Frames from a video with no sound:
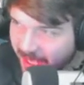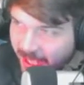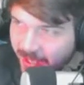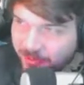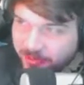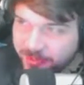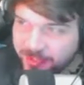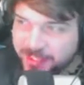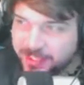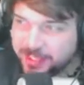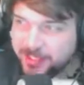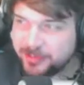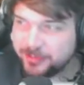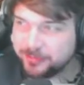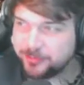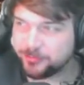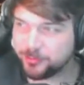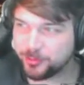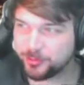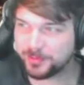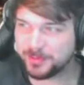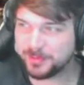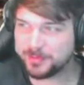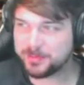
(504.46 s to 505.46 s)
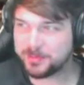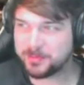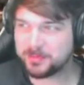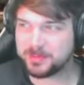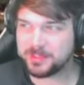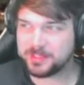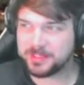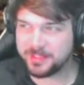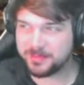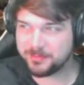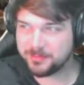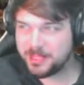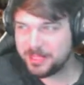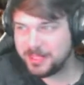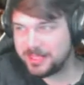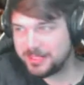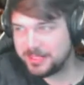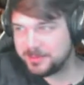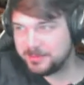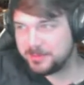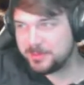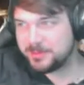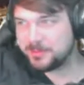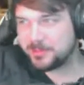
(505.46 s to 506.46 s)
don't care if more people play. I'm not going to
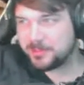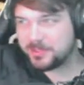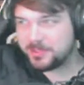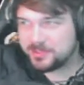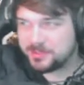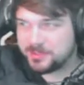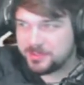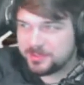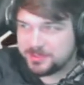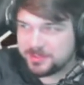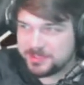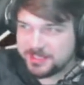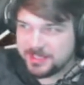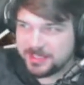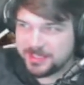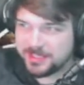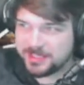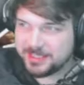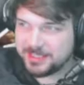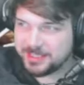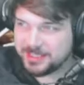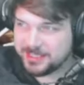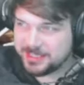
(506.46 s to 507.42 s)
be one of those like